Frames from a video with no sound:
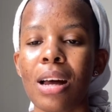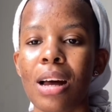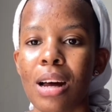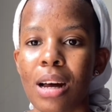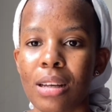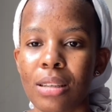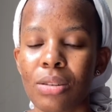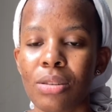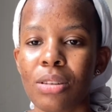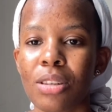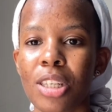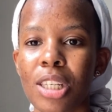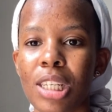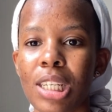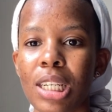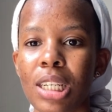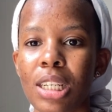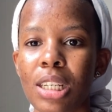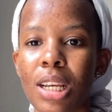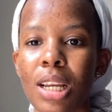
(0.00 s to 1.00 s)

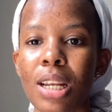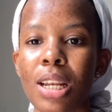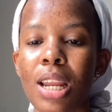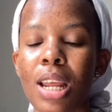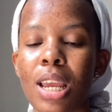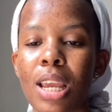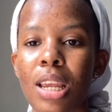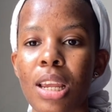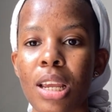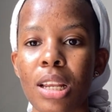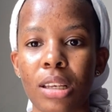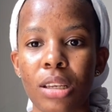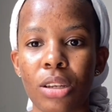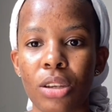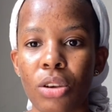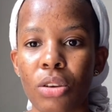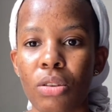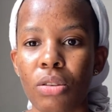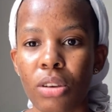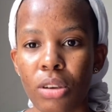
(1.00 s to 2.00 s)
association at
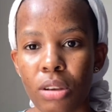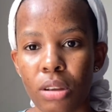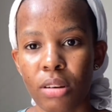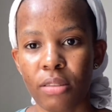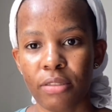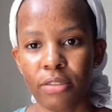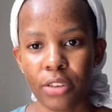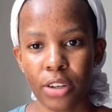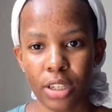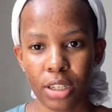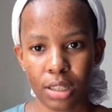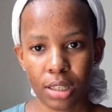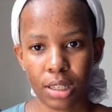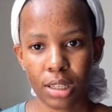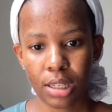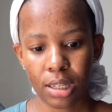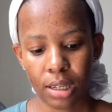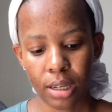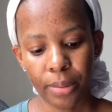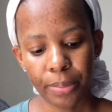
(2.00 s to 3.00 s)
your
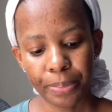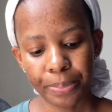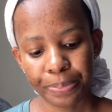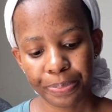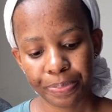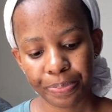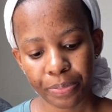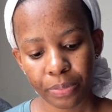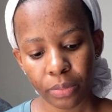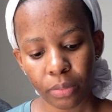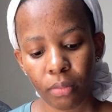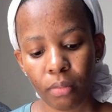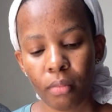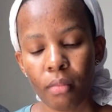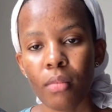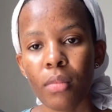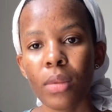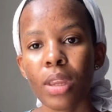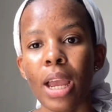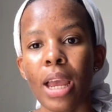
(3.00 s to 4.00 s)
university.
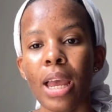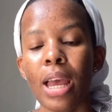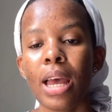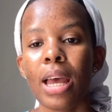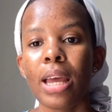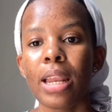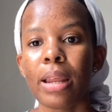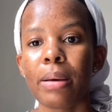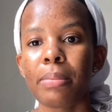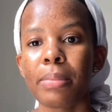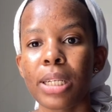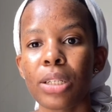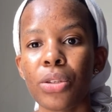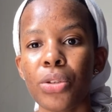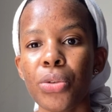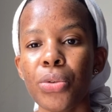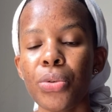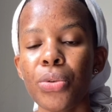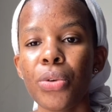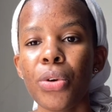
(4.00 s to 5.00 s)
Number
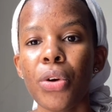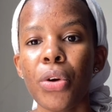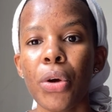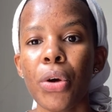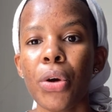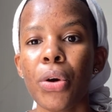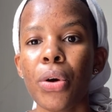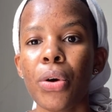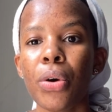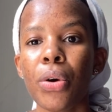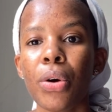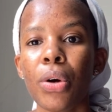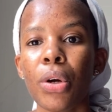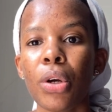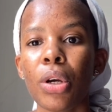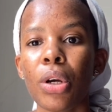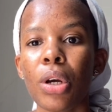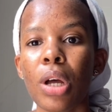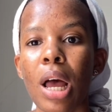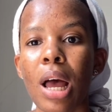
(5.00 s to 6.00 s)
two,
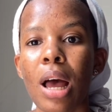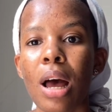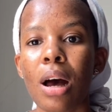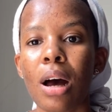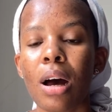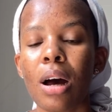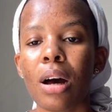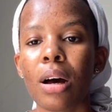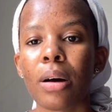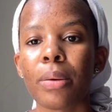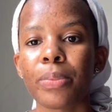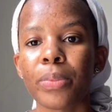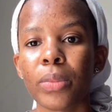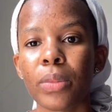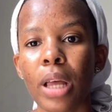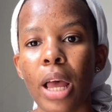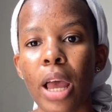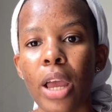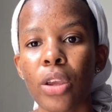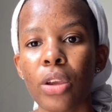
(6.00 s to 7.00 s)
a
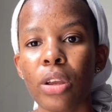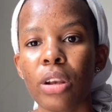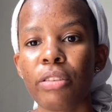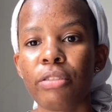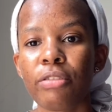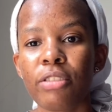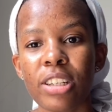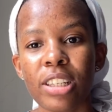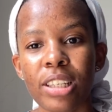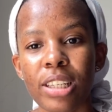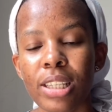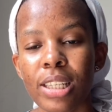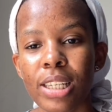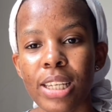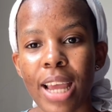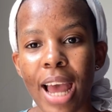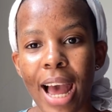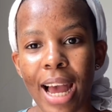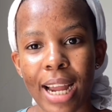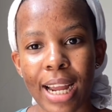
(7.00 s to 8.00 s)

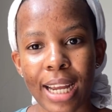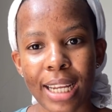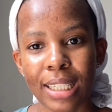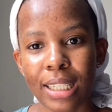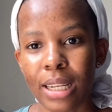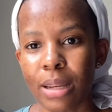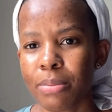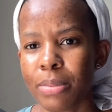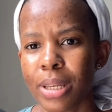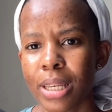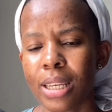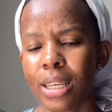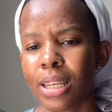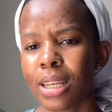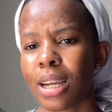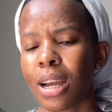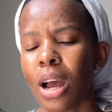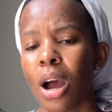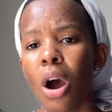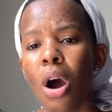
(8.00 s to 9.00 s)
university
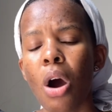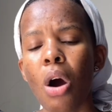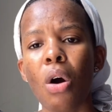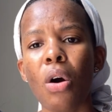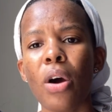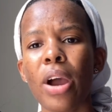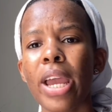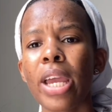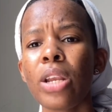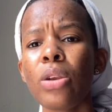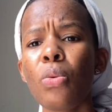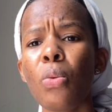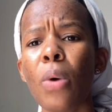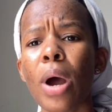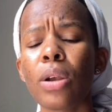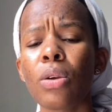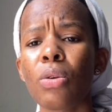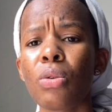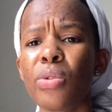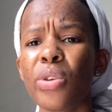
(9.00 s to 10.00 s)
academic or
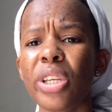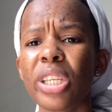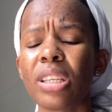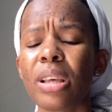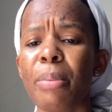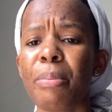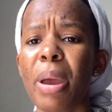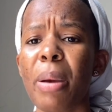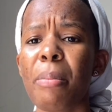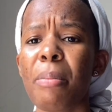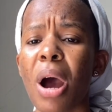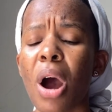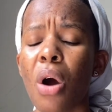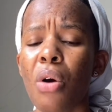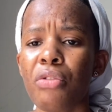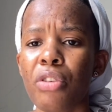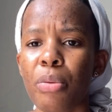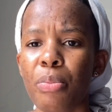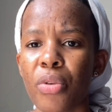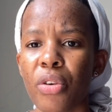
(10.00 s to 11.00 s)
anyone who is a member
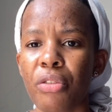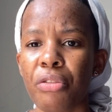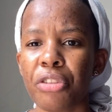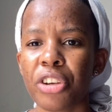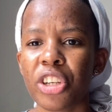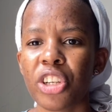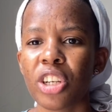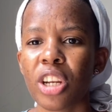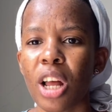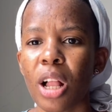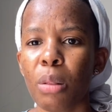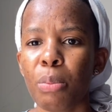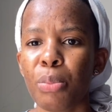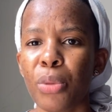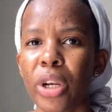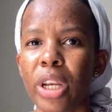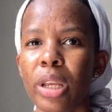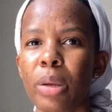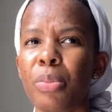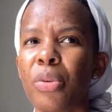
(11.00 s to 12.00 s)
of a professional
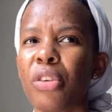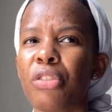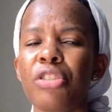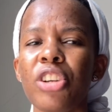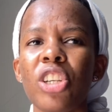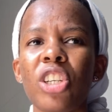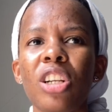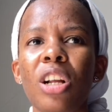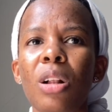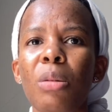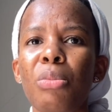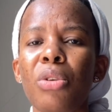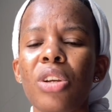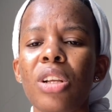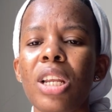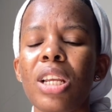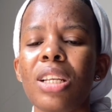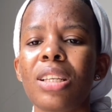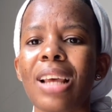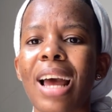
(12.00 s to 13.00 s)
body. Professional
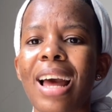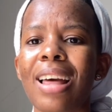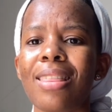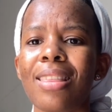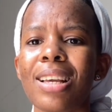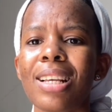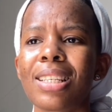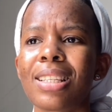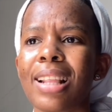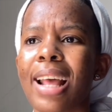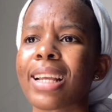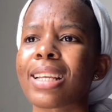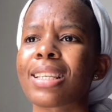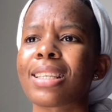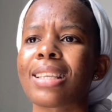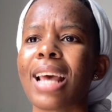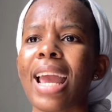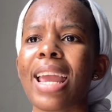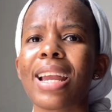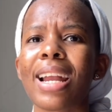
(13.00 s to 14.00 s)
bodies are things like
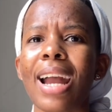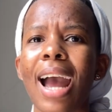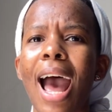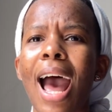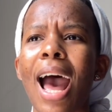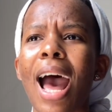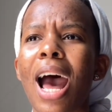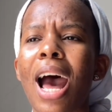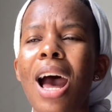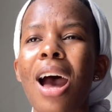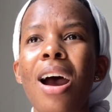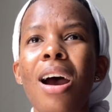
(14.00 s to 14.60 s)
SAICA